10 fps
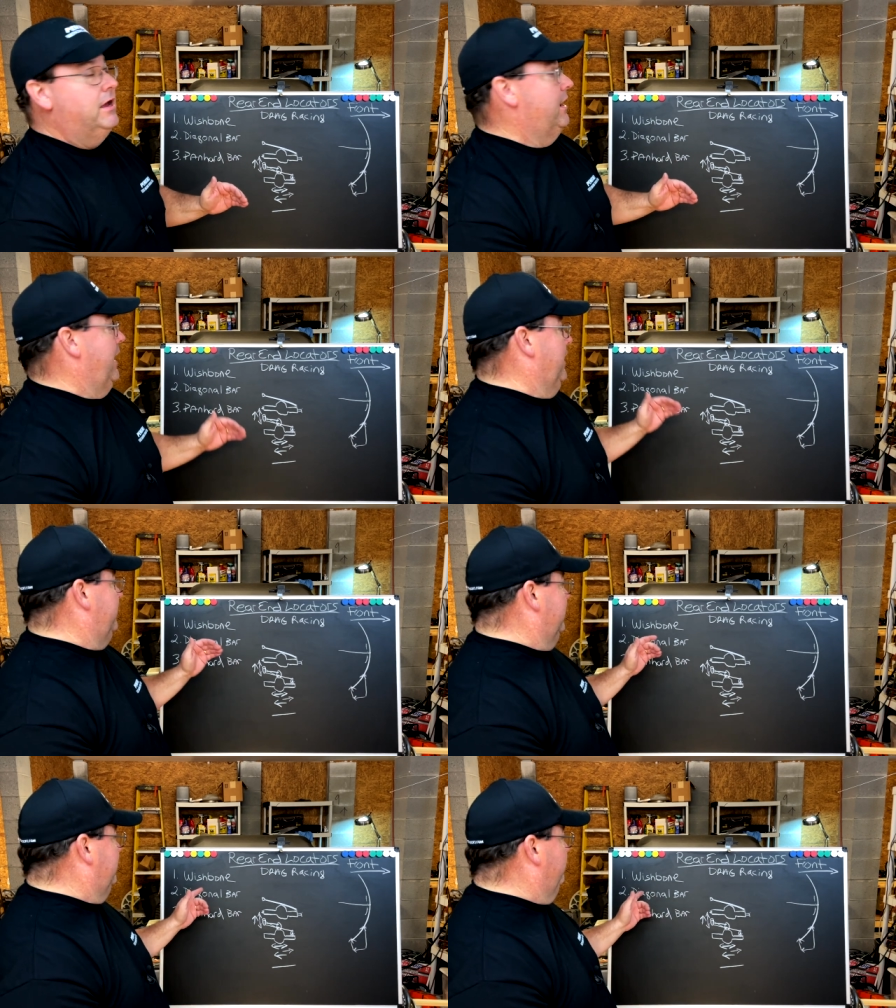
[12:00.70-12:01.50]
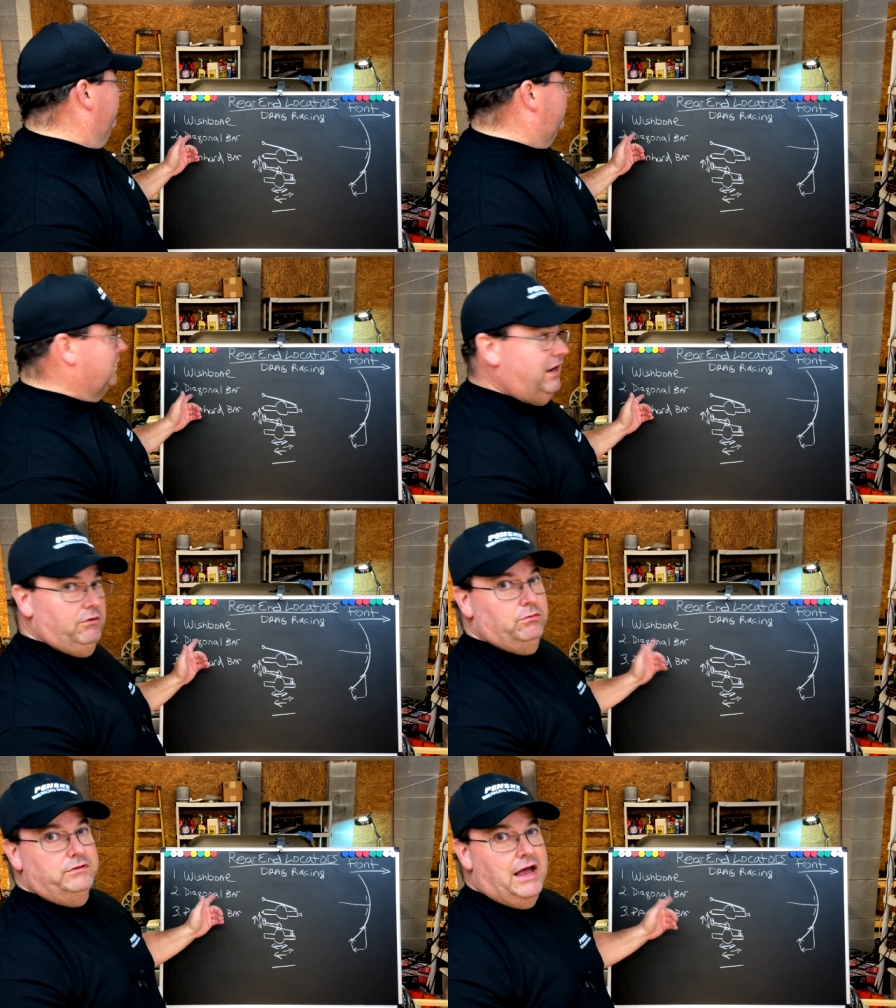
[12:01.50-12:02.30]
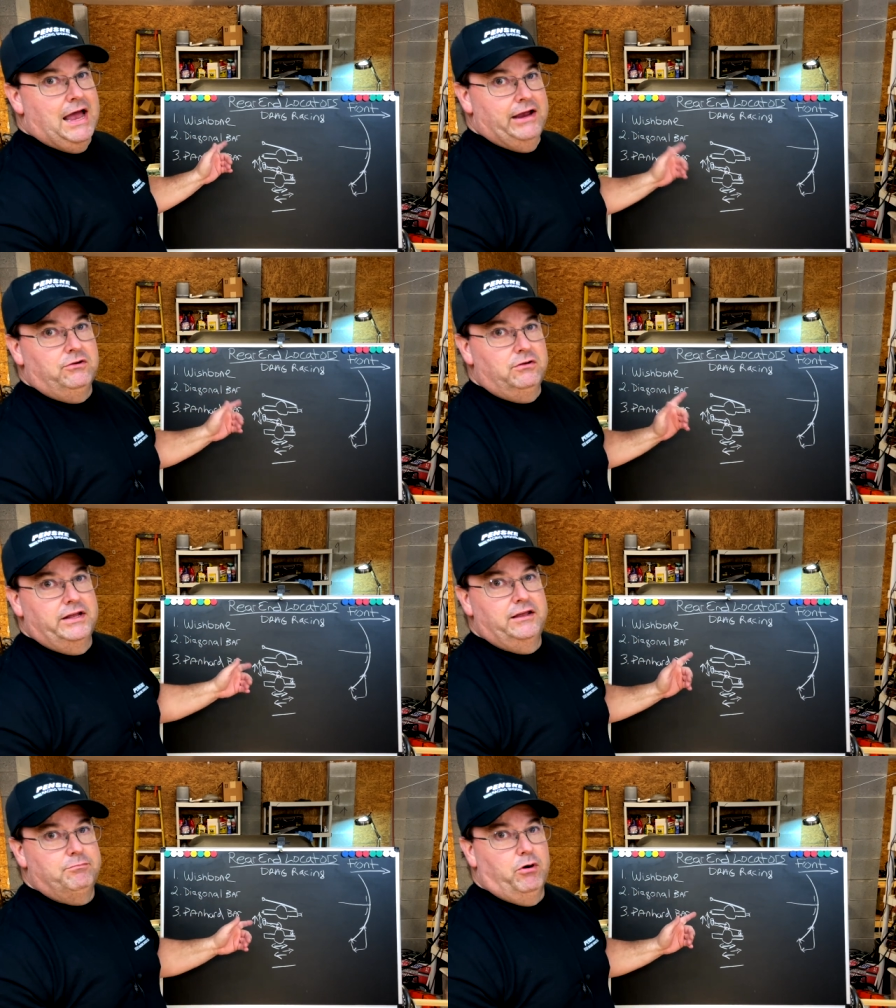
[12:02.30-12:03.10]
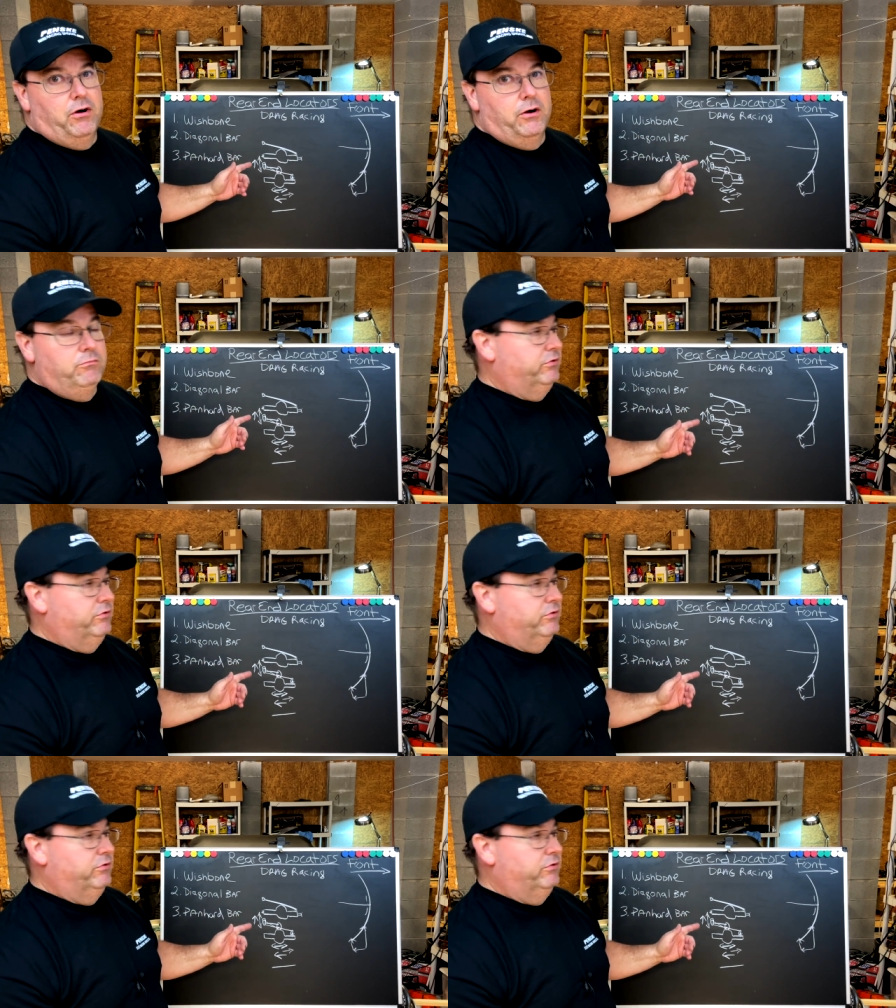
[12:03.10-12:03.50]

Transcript: And the single diagonal link bar,